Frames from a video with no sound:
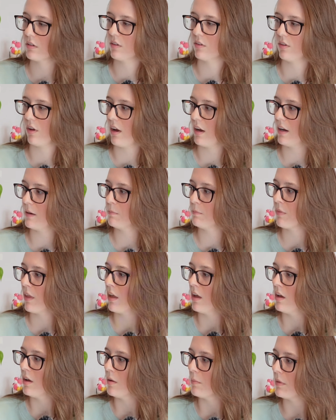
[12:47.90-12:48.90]
design,
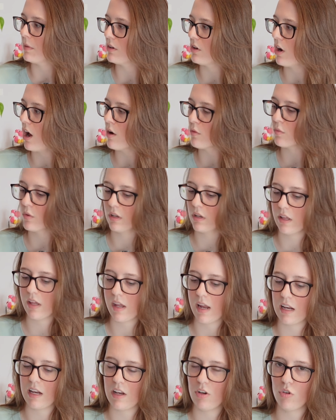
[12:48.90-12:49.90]
but not
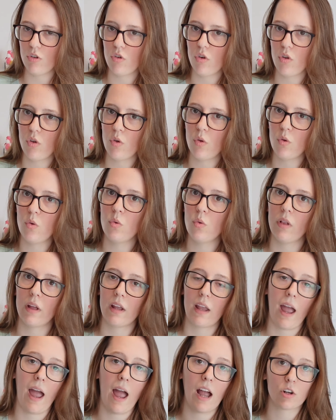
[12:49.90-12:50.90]
really any new
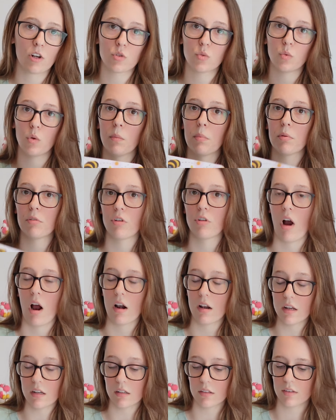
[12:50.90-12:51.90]
like actual
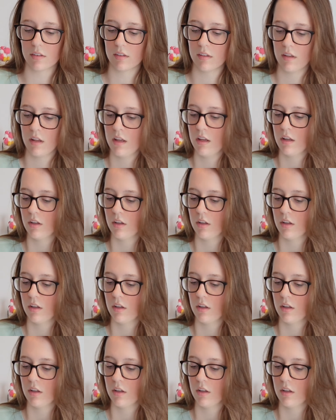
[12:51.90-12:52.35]
products.